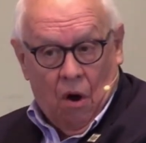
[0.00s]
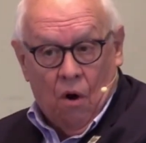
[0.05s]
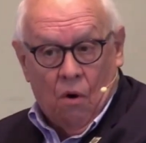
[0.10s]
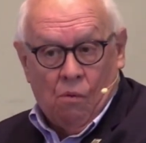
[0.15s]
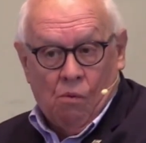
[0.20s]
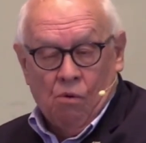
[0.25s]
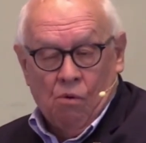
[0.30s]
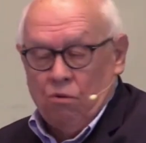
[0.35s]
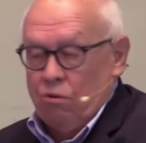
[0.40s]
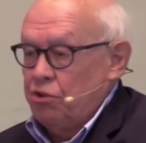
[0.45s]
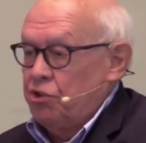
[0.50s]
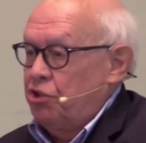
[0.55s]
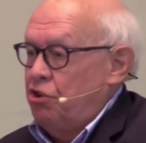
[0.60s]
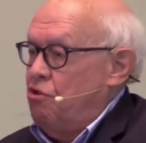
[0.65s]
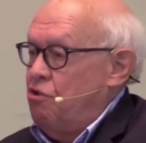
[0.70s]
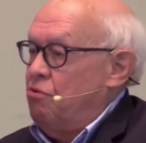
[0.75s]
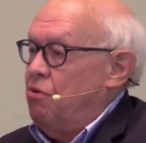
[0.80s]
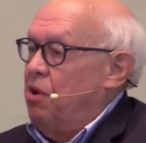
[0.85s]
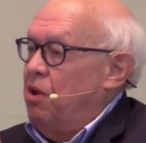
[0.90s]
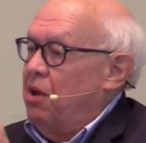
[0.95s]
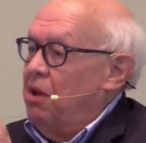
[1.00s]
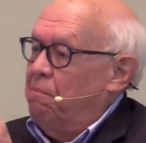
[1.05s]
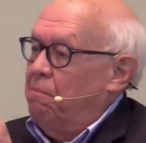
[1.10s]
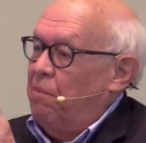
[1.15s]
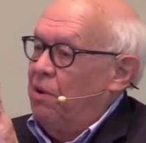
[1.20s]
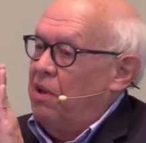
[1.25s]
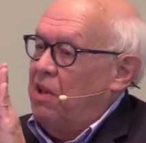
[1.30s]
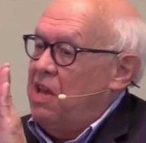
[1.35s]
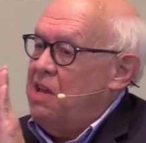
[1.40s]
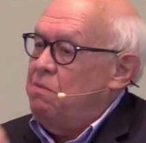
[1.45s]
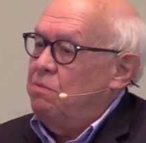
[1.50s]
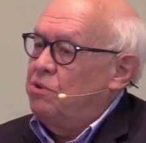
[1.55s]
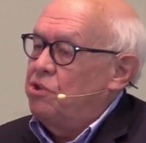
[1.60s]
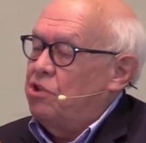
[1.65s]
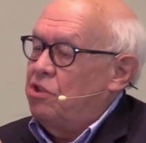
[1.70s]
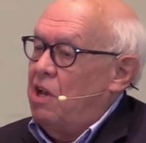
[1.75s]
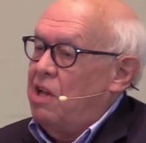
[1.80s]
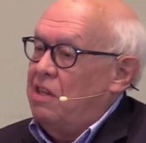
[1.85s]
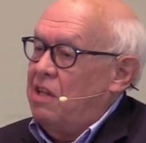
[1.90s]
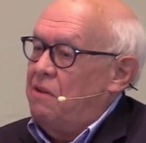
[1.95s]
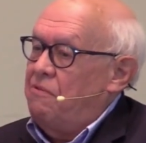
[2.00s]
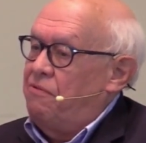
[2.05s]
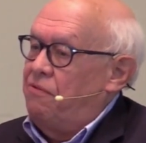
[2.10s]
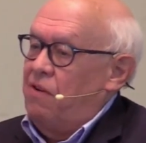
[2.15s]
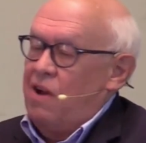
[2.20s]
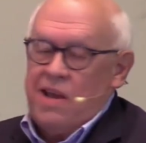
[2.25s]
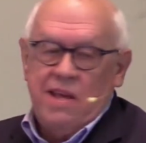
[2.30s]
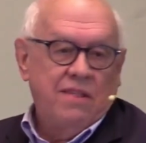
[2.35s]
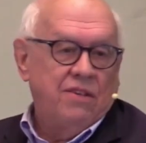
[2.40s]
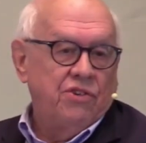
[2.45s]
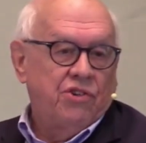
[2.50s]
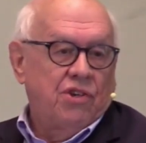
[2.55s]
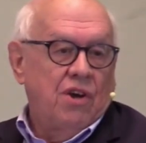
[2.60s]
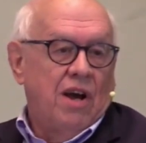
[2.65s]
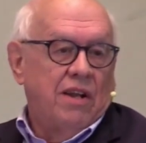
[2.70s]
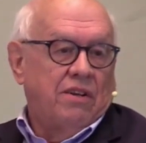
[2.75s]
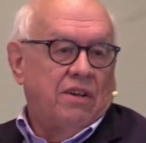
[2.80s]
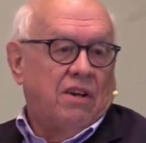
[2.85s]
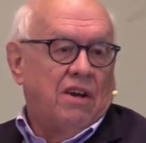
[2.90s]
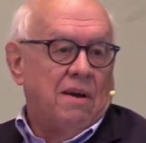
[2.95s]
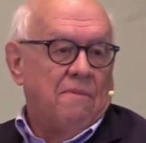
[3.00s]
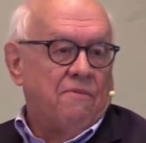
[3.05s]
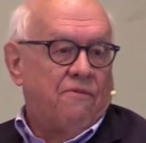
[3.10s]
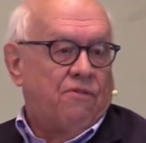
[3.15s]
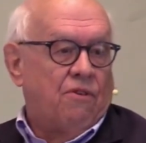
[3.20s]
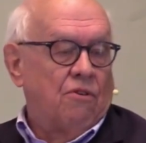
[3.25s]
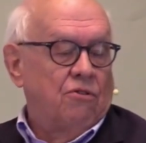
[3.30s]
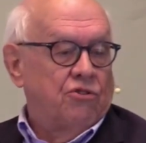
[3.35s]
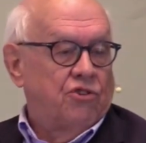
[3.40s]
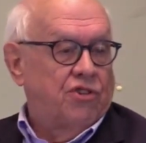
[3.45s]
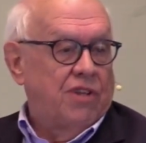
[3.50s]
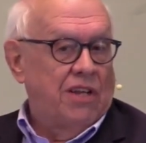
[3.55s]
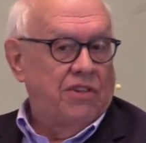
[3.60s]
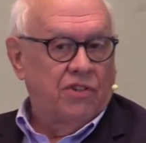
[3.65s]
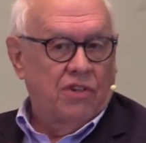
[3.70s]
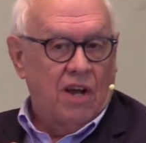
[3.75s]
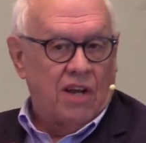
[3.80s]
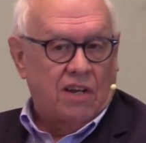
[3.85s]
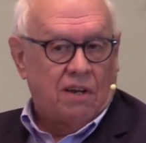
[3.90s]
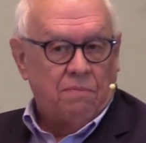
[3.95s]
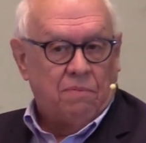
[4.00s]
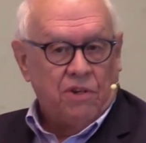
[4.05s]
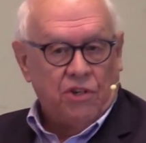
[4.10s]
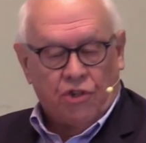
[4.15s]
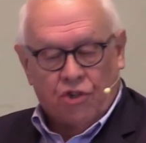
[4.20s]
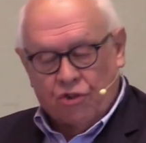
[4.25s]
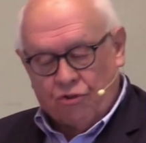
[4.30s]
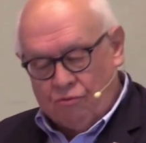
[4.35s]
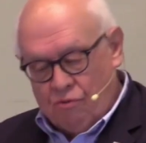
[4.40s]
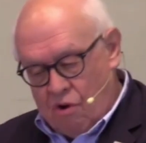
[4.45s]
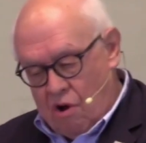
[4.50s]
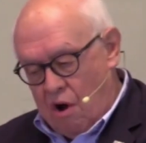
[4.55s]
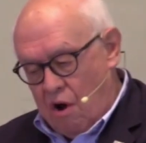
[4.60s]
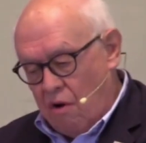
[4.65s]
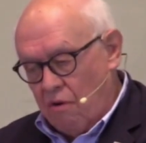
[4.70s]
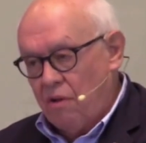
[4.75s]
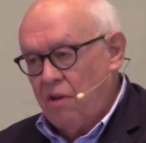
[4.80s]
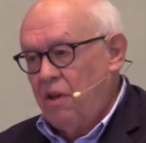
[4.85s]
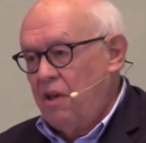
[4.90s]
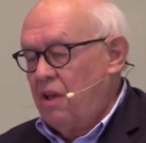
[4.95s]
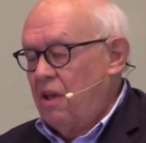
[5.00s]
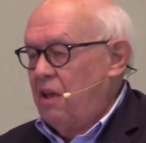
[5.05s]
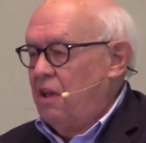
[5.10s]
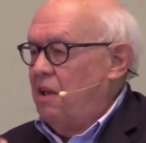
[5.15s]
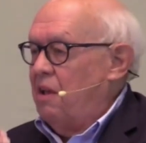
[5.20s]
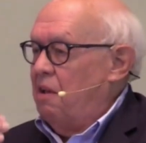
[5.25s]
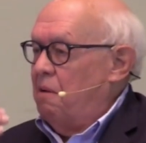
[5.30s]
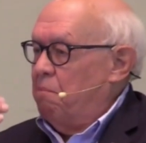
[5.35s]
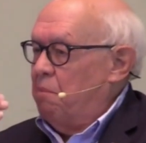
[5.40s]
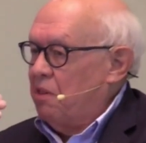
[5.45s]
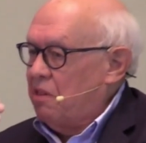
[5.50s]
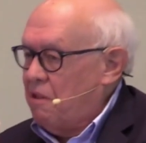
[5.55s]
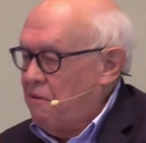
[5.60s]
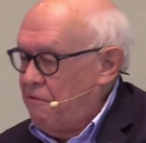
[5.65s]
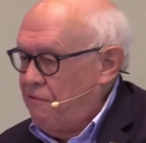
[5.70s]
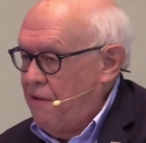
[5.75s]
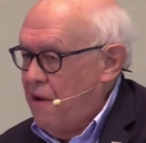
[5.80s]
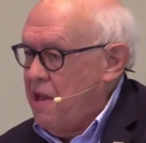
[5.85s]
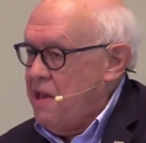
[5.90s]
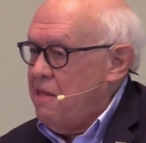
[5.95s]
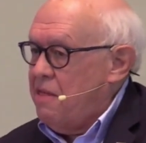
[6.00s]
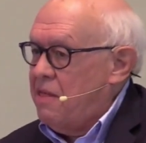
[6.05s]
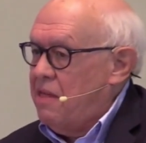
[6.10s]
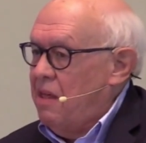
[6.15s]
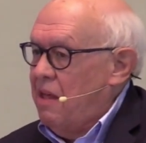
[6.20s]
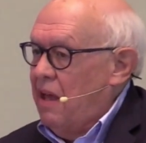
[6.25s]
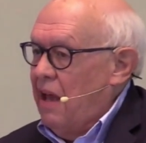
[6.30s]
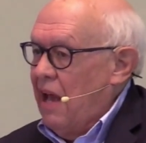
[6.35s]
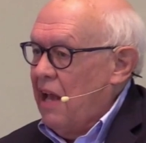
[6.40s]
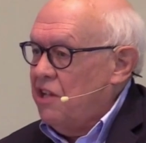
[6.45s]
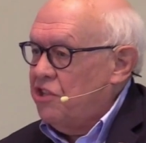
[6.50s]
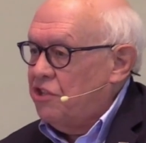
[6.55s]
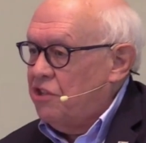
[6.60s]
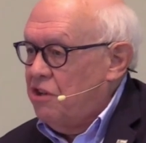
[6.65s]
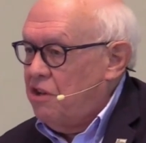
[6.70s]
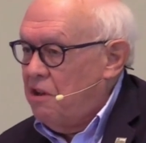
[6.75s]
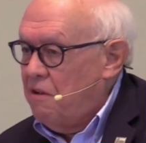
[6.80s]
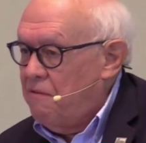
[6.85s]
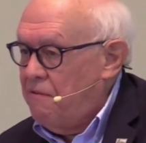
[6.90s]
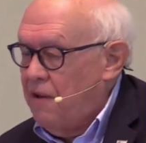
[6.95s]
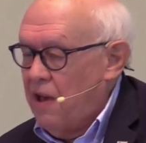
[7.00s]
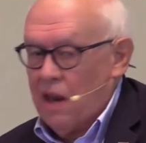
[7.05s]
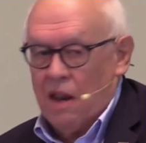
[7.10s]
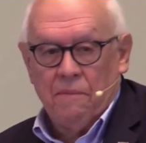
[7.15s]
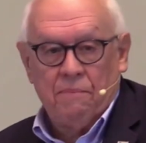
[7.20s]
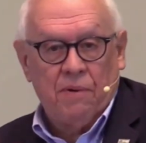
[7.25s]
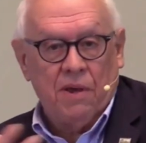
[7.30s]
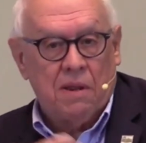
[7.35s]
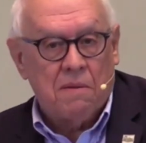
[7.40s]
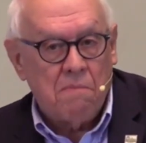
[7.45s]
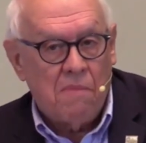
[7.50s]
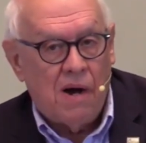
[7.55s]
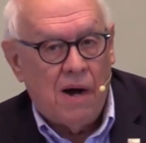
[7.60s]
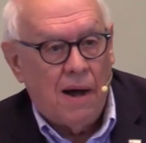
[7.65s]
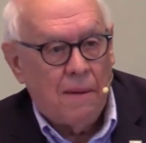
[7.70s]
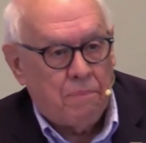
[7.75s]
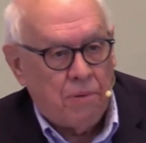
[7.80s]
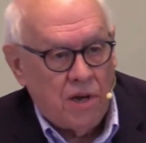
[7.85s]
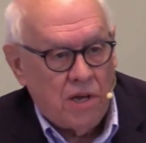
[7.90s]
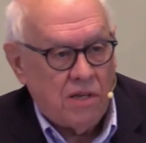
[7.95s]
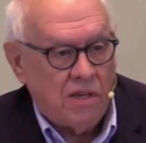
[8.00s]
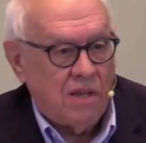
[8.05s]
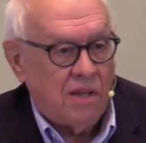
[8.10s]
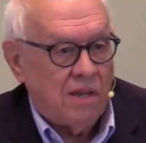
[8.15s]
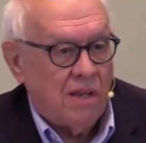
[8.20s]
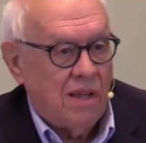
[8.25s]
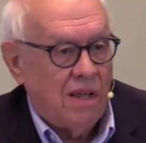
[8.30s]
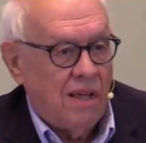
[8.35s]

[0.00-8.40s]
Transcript: works too, but he was saying that faith has got to come first. That's got to be strong. But the faith has to develop, in my opinion.